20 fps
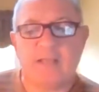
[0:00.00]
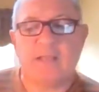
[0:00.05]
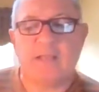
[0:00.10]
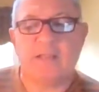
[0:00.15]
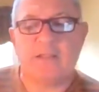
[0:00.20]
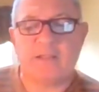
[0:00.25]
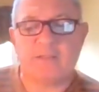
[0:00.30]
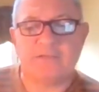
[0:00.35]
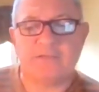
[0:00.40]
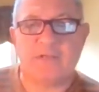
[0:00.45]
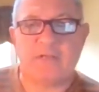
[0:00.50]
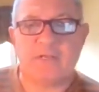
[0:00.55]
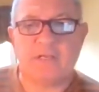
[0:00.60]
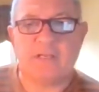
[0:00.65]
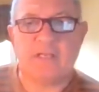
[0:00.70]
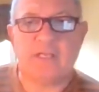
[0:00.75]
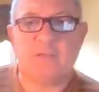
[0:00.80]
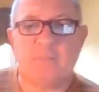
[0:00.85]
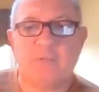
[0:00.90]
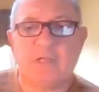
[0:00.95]
And I sent
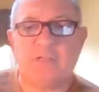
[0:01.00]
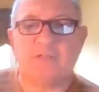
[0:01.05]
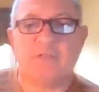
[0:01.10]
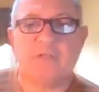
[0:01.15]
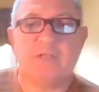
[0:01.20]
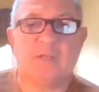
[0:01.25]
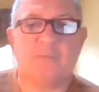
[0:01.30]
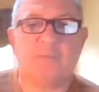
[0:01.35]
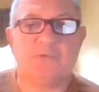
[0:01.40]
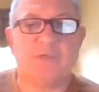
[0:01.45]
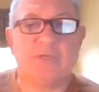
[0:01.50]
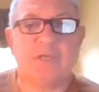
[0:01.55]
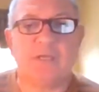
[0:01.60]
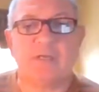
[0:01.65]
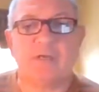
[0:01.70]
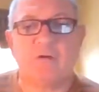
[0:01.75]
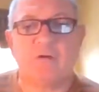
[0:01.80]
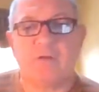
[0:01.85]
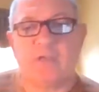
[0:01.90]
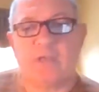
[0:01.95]
an email to him
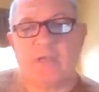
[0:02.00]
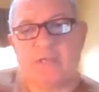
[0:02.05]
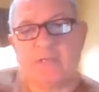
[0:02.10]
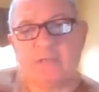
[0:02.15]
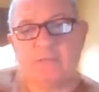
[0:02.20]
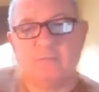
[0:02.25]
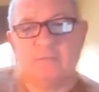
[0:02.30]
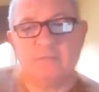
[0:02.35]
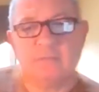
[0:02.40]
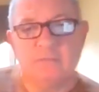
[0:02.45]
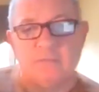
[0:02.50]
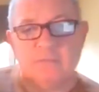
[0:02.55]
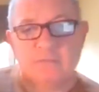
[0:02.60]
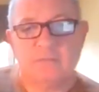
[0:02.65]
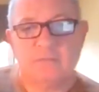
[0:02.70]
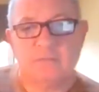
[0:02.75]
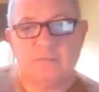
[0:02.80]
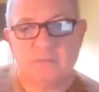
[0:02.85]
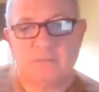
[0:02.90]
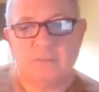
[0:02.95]
saying, okay,
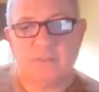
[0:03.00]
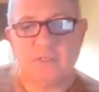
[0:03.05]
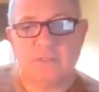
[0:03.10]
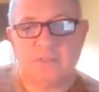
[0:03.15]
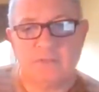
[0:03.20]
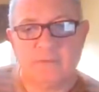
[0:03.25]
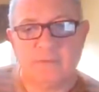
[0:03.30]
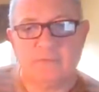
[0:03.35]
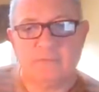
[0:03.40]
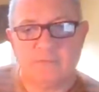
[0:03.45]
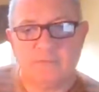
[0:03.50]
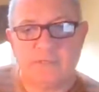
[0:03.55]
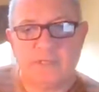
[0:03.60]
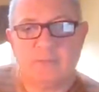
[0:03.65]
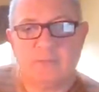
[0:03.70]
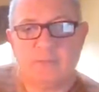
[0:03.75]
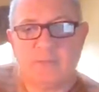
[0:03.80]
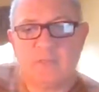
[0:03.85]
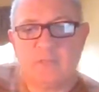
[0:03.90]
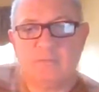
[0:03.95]
can you
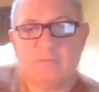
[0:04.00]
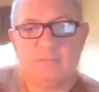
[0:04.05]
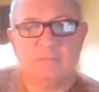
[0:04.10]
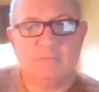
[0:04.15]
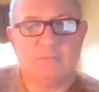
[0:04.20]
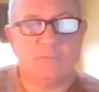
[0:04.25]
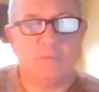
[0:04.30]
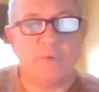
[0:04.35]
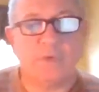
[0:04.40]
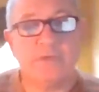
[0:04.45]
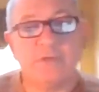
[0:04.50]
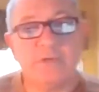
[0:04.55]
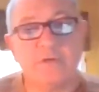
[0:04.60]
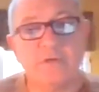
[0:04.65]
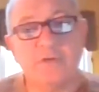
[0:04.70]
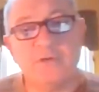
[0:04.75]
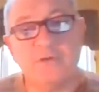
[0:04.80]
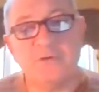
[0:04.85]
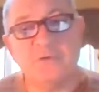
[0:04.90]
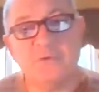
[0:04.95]
tell me when you're
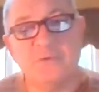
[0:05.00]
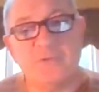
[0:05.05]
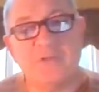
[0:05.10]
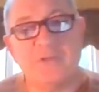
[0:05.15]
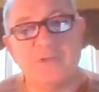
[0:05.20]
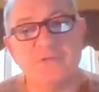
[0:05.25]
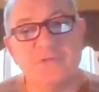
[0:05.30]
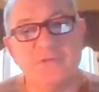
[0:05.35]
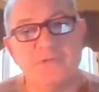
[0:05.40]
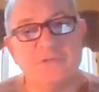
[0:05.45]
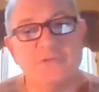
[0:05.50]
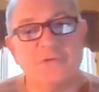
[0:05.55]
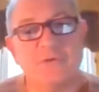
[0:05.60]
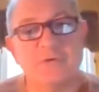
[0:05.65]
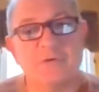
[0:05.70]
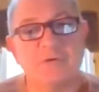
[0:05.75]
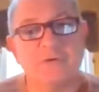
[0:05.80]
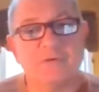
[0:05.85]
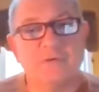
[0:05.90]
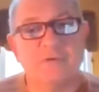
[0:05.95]
gonna do this and
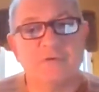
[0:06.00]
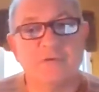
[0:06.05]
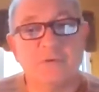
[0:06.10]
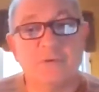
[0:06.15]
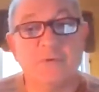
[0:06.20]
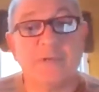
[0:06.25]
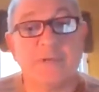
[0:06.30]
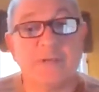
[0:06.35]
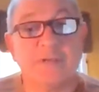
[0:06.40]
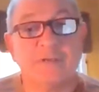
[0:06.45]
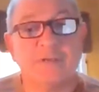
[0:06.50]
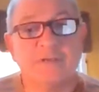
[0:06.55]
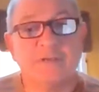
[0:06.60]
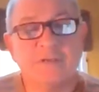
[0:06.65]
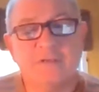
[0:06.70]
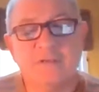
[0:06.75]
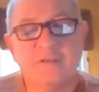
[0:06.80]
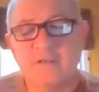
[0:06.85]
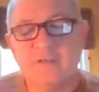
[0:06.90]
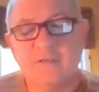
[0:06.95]
start doing it?
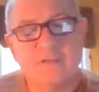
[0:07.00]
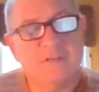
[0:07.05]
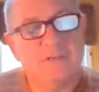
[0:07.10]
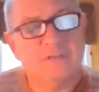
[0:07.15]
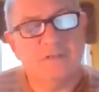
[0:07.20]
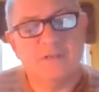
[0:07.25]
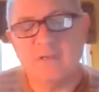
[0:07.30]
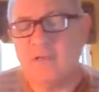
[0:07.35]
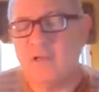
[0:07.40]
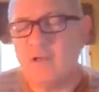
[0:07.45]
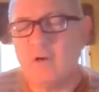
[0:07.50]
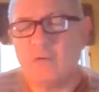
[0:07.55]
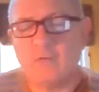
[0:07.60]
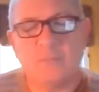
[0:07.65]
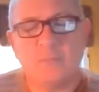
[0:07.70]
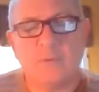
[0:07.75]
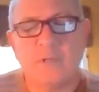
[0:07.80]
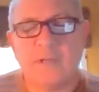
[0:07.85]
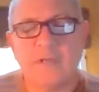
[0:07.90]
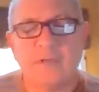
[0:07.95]
No
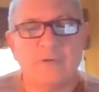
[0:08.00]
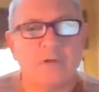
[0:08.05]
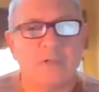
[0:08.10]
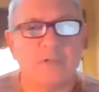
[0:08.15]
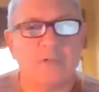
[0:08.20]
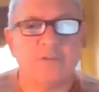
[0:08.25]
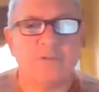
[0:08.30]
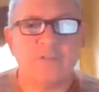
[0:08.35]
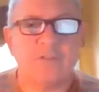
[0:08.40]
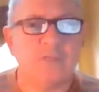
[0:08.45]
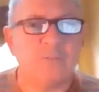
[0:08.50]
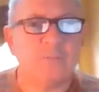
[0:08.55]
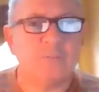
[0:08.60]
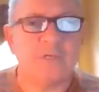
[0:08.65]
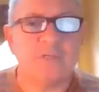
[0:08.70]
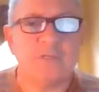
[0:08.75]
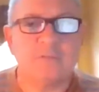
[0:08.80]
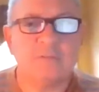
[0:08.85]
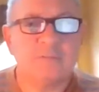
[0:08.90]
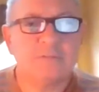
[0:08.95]
reply at all to the
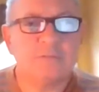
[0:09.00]
email.